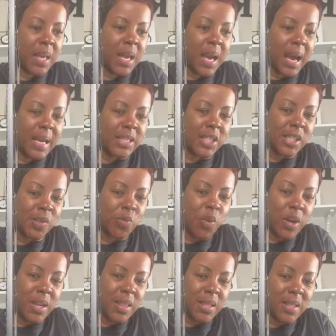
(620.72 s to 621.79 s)
I just
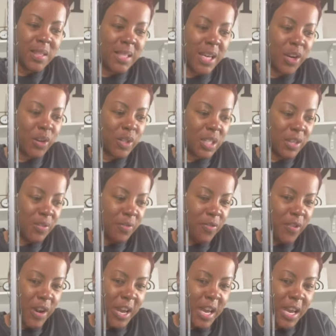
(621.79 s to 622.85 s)
wanted the decorative
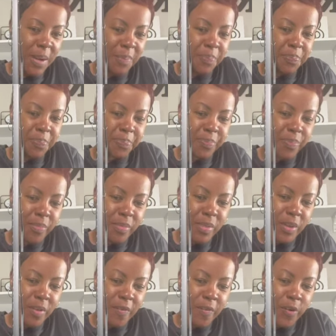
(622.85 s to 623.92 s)
frame
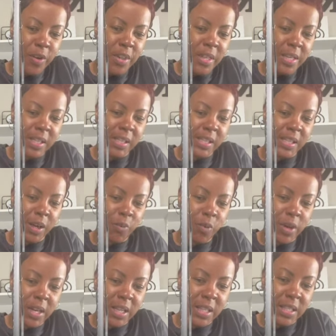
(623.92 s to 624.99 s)
for this because I
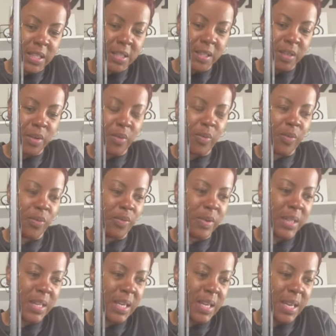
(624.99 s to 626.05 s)
wanted it to look really